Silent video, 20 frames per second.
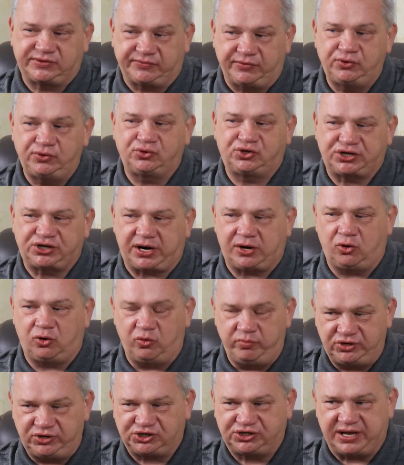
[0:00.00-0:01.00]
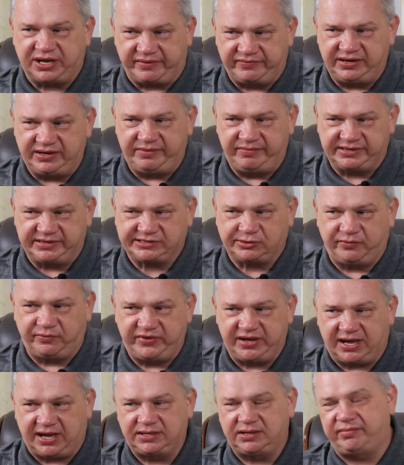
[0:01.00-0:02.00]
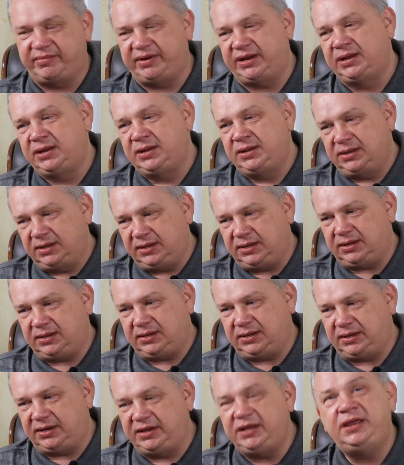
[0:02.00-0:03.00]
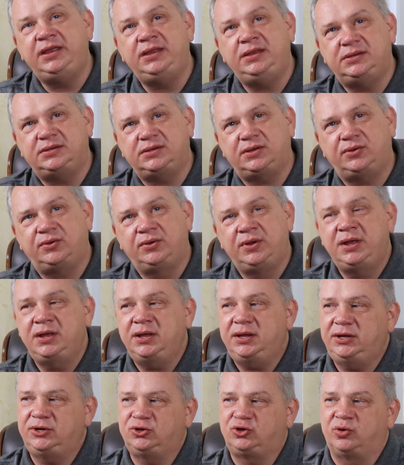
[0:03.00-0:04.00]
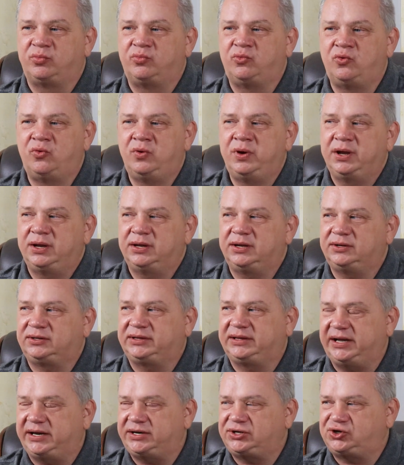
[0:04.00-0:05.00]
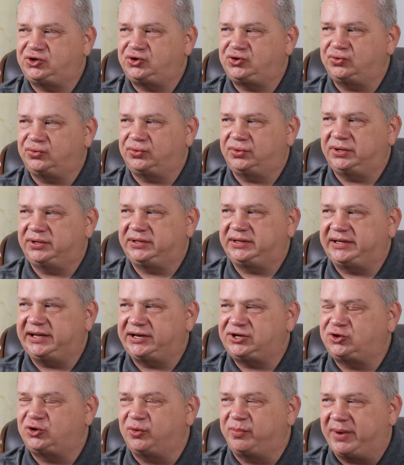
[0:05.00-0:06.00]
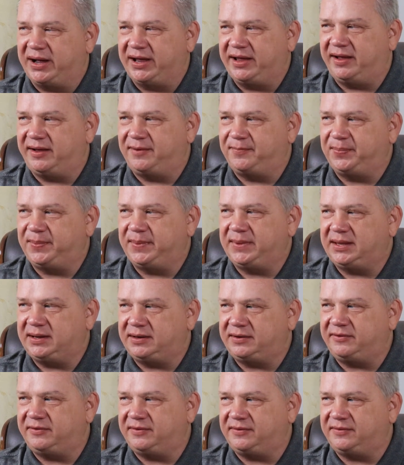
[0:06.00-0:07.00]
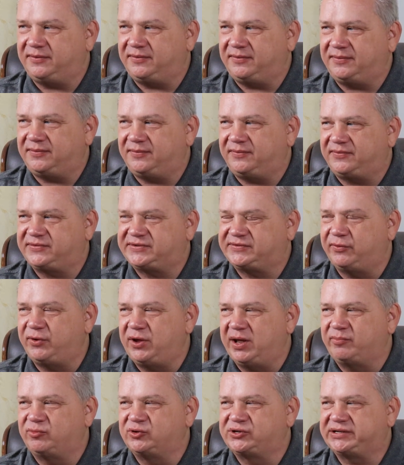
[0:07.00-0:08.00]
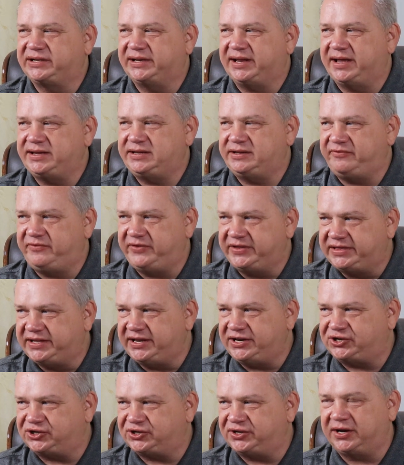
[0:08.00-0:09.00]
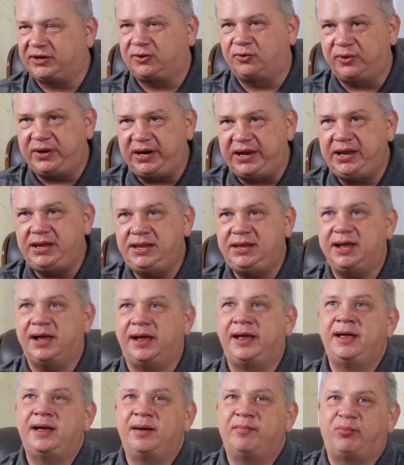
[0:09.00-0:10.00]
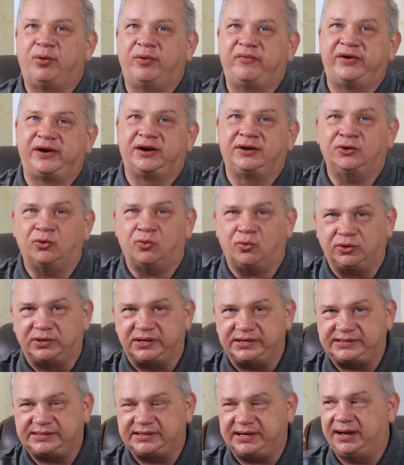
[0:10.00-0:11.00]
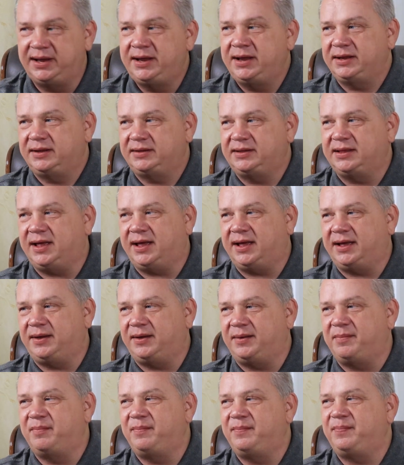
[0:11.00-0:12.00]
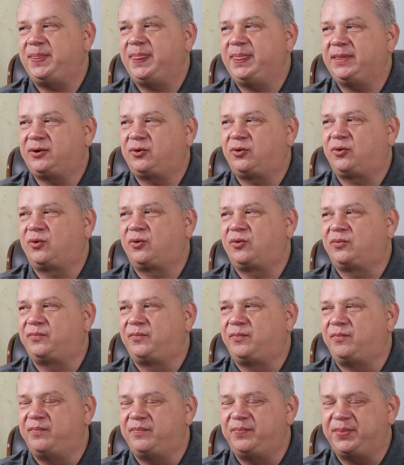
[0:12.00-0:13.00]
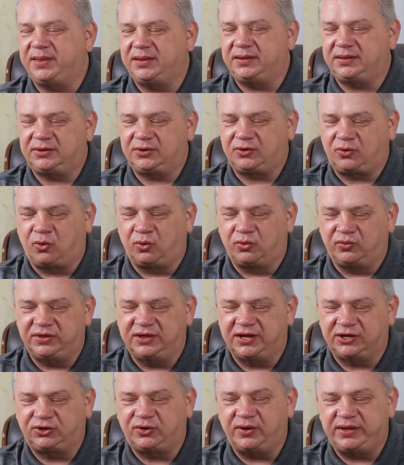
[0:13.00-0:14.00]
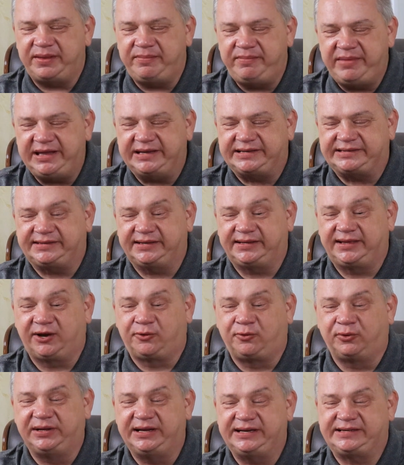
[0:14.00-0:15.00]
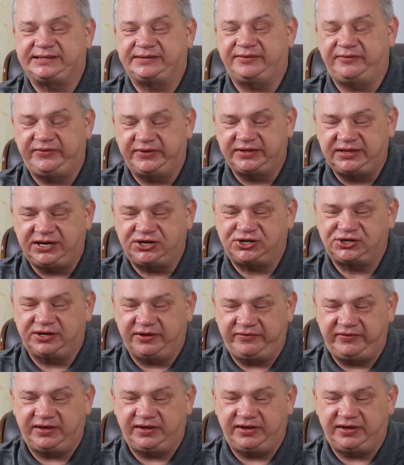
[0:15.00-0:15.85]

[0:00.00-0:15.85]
and in turn between the ancient Slavs and India. Thus, what had Vedic roots inside had returned to the place where the Vedic religion has been once the most significant one.